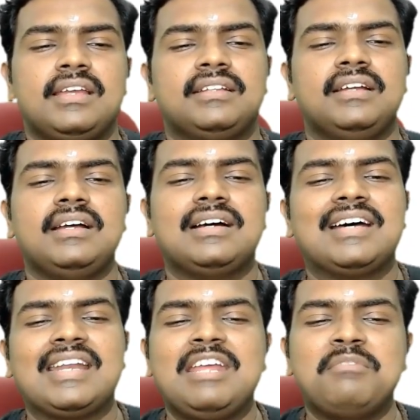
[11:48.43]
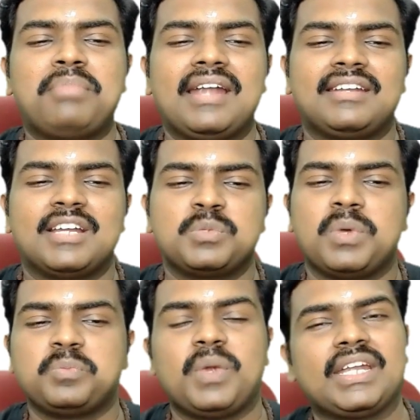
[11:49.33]
the earning partner's
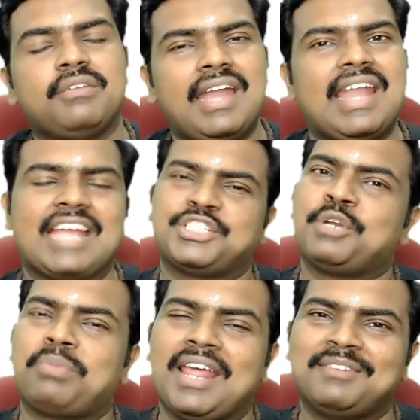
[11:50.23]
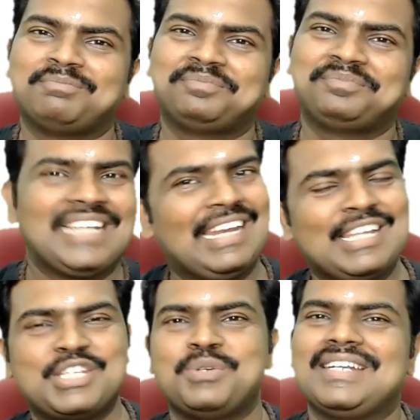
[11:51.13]
perspective and action plan.
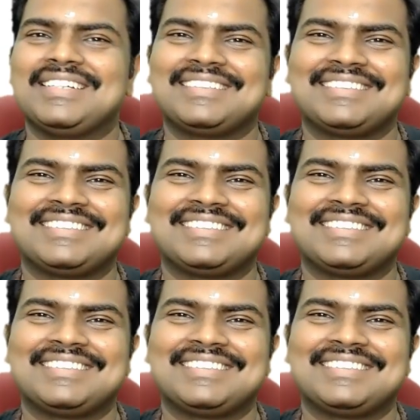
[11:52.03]
Let's do it.